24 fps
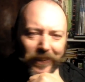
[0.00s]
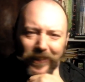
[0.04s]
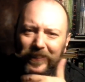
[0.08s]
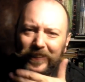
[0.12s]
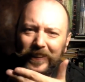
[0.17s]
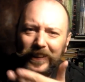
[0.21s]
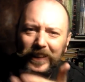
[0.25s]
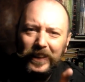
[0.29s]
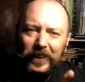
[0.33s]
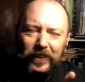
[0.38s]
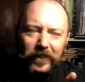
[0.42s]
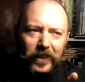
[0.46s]

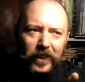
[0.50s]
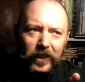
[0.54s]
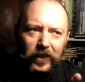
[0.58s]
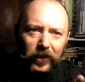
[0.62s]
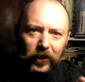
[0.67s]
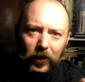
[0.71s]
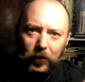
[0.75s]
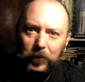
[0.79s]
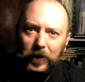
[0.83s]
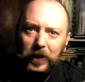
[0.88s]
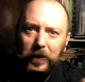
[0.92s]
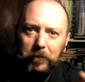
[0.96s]
See, there's
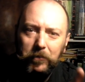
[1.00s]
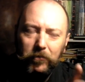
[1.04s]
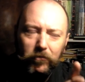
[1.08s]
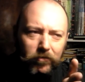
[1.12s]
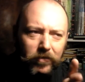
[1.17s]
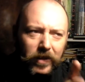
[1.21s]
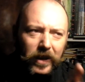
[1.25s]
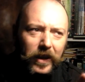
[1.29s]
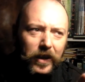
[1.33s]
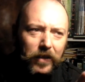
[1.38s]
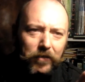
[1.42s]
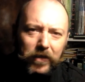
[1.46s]
so many
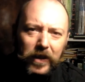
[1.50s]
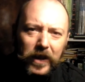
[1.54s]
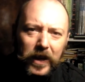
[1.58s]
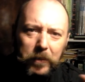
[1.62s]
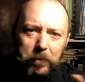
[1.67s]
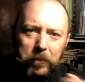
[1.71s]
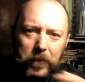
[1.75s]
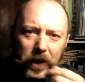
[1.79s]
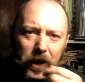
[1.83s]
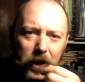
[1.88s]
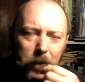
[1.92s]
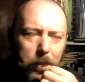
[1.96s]
really, really
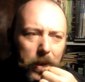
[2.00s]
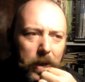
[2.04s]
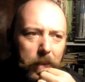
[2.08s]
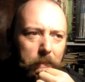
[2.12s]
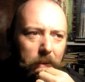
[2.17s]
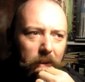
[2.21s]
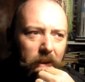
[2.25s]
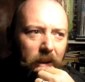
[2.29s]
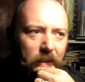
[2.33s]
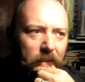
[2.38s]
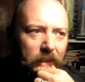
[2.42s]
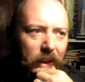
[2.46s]
big
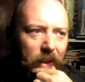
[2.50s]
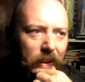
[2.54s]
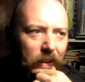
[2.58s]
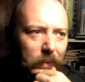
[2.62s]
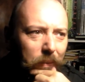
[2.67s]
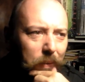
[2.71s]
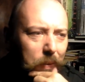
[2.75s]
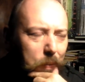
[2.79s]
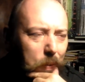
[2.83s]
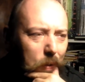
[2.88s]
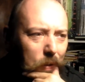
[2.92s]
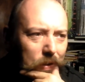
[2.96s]
people out there that
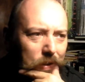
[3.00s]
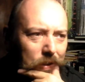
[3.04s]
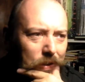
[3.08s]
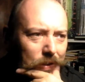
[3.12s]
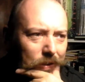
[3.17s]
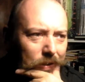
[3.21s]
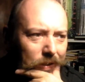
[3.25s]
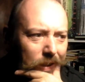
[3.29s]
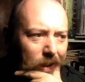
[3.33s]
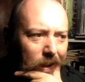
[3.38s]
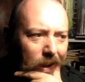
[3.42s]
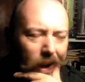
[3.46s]
we watch
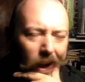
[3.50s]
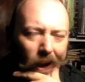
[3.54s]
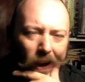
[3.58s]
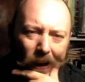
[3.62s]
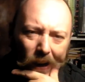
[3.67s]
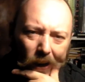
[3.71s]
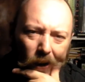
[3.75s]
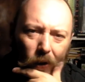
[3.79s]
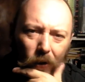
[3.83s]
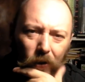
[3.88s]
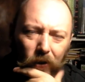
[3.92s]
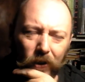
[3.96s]
a
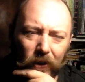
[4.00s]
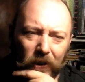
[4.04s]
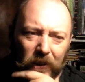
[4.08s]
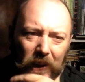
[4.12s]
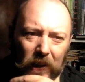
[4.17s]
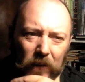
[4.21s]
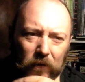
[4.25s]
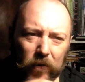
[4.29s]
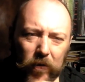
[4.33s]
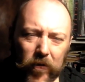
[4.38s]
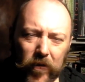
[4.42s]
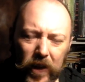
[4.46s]
lot,
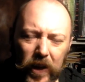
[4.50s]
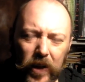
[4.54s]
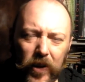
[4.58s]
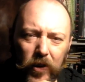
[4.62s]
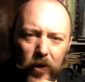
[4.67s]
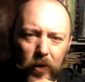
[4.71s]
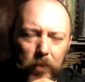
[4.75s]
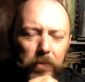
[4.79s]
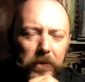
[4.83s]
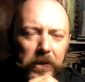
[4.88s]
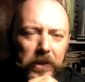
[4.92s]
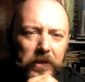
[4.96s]
and we really
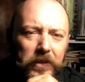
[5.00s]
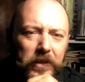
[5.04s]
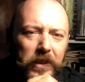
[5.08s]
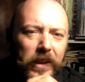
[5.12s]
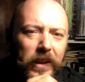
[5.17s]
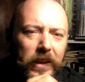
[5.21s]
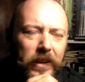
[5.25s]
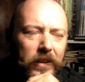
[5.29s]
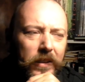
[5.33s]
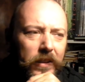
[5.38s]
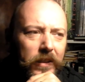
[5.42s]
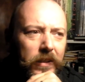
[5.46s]
do
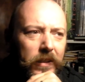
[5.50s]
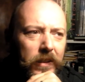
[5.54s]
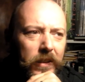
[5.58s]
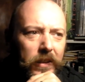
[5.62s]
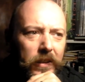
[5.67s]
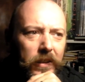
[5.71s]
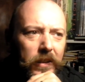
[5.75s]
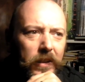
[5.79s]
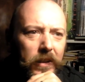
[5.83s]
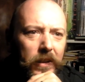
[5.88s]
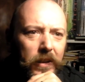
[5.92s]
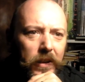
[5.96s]
appreciate
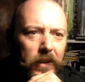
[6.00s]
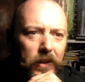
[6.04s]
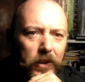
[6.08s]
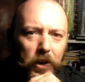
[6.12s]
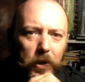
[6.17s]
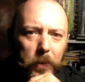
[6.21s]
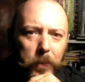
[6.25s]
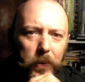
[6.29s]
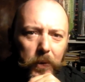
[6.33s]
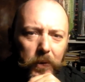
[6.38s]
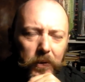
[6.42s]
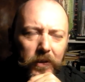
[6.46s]

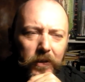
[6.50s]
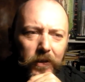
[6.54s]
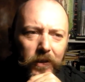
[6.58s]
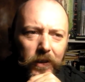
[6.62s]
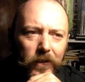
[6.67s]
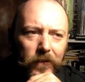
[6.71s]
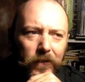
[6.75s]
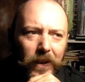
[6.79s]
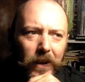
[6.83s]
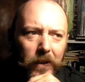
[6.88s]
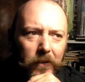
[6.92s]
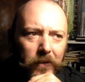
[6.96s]
you putting
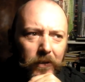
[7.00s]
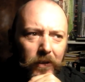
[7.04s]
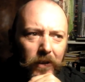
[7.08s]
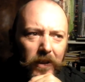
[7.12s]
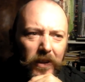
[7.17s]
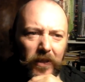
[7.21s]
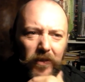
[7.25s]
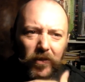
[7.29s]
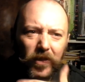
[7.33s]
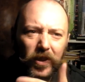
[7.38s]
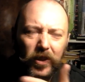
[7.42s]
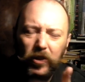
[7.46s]
stuff out.
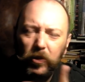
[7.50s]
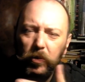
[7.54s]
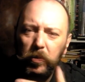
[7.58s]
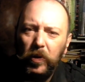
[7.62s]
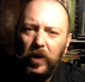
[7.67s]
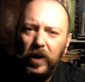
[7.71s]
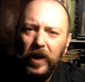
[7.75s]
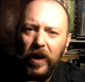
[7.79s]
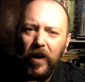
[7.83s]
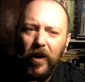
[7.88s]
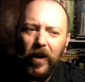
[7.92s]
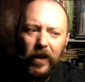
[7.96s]
This is
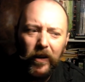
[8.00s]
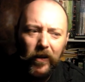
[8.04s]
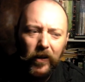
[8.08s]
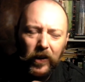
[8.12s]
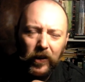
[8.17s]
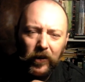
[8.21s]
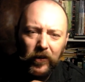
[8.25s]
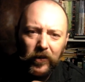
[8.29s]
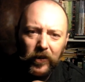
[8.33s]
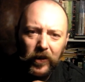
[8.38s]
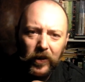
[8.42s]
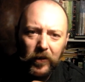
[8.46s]
why I
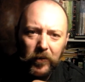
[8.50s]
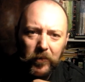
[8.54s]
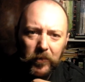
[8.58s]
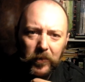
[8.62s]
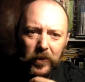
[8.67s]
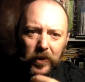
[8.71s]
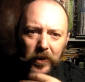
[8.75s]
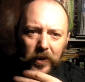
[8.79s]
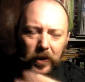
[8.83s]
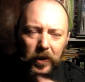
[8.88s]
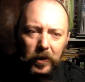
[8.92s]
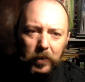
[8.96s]
like to
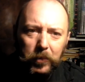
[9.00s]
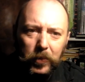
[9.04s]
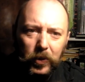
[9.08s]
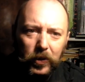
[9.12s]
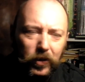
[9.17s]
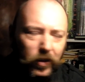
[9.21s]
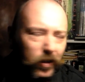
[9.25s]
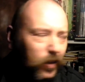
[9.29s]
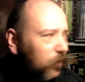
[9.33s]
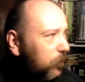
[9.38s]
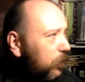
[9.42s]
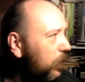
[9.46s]

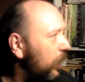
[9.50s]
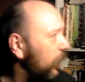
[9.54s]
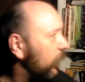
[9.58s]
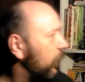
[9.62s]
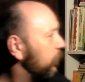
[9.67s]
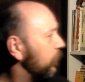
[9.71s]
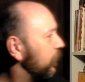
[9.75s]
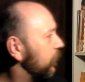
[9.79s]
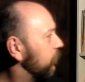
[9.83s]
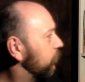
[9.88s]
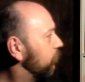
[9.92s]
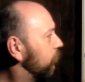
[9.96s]
put stuff back. I
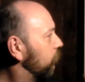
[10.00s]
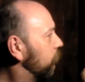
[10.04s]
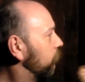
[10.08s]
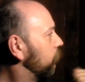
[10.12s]
mean,